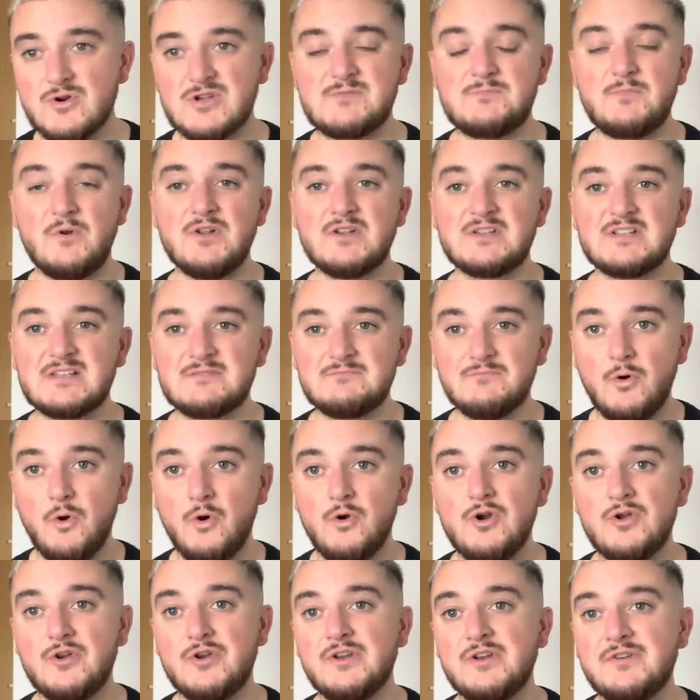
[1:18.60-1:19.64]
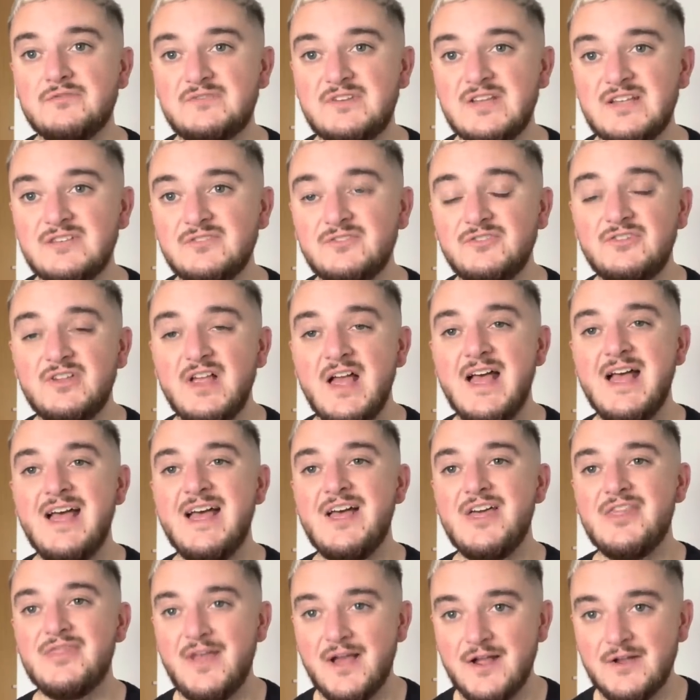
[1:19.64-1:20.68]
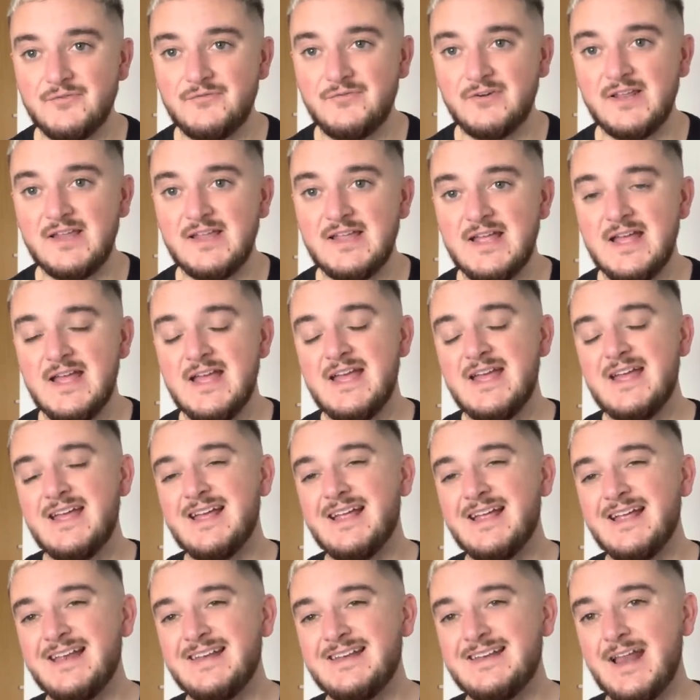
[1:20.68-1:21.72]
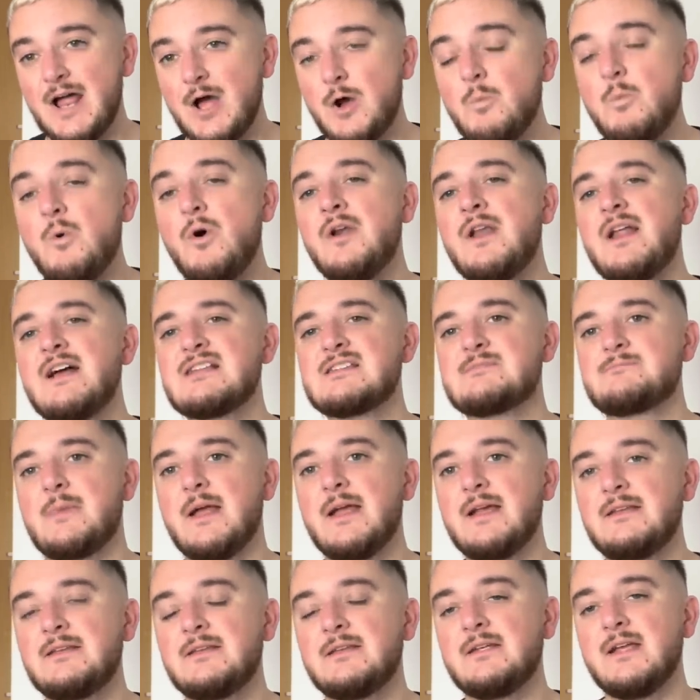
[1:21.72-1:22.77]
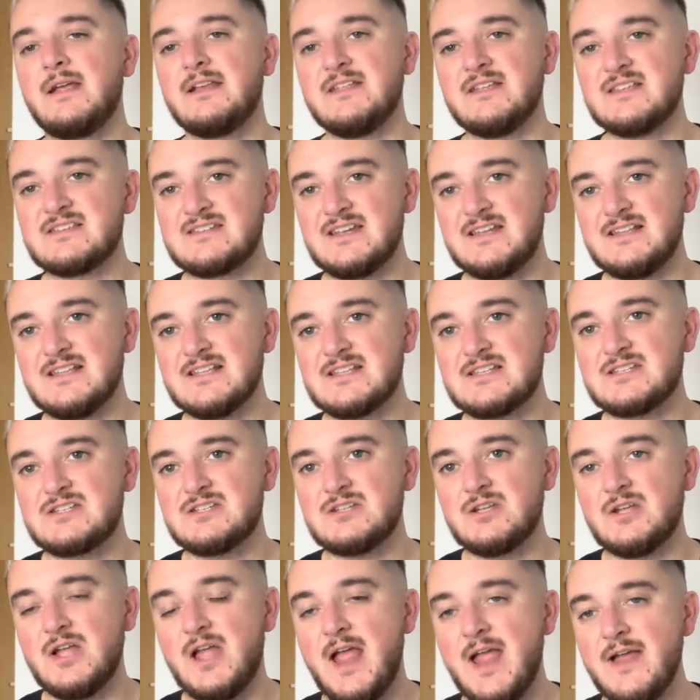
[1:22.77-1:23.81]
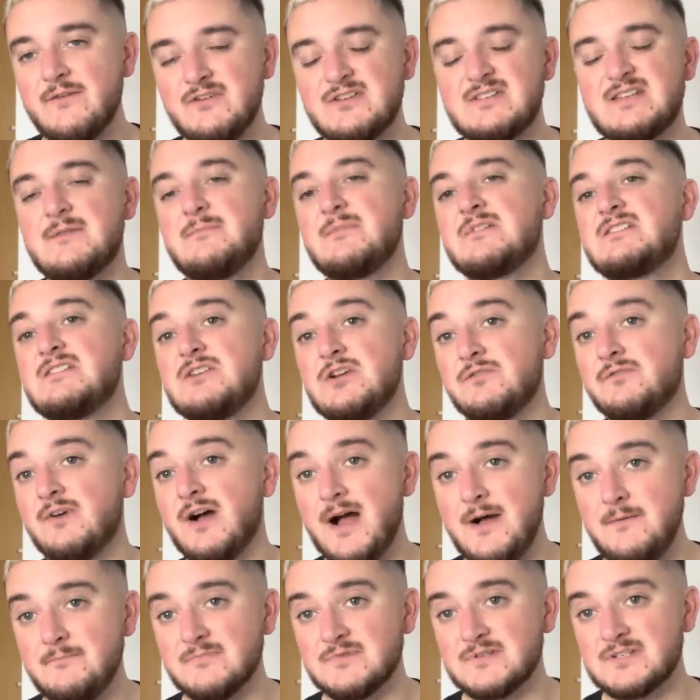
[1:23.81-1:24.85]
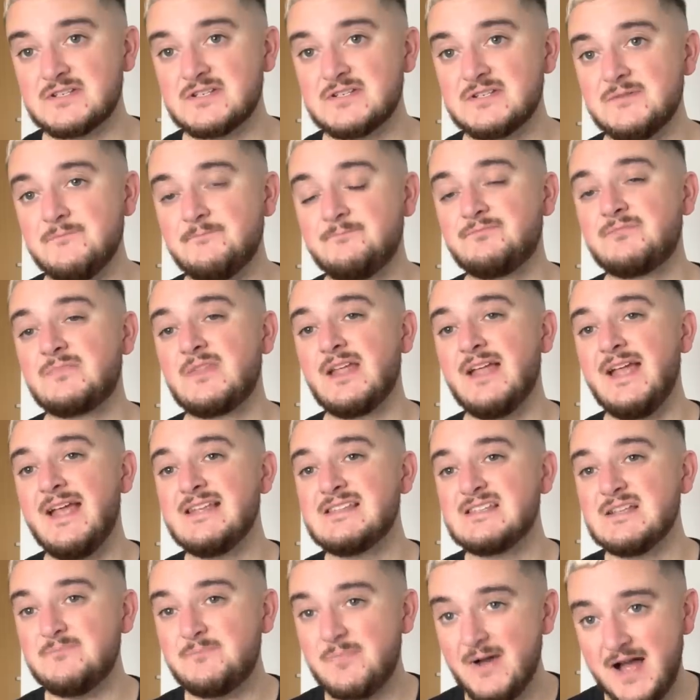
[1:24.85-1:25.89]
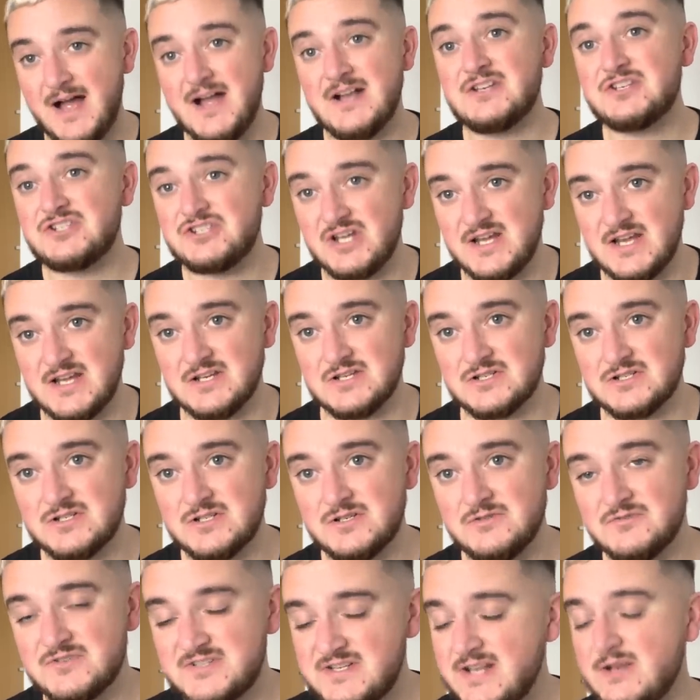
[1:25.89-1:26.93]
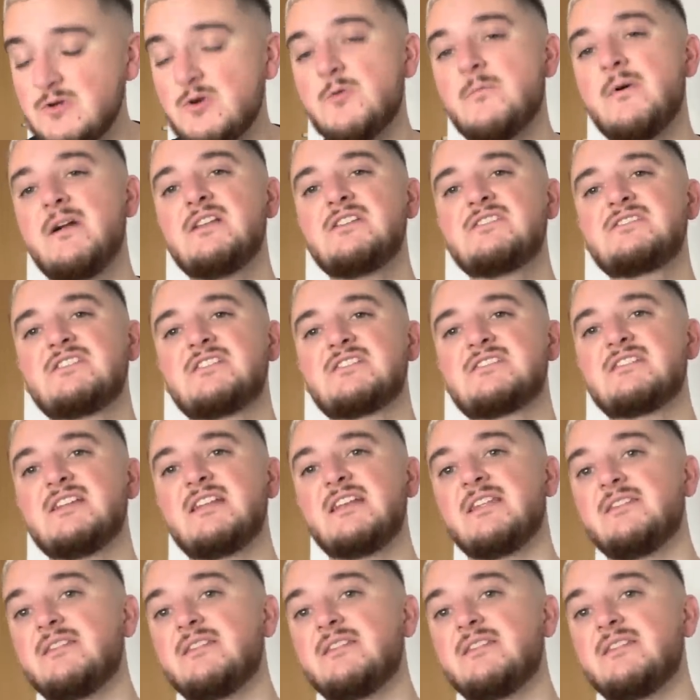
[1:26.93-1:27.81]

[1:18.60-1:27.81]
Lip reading: sponsors, more lucrative deals, thankfully. Now, one aspect, and you see this every time a takeover happens, is a badge change. We've seen it with Manchester City.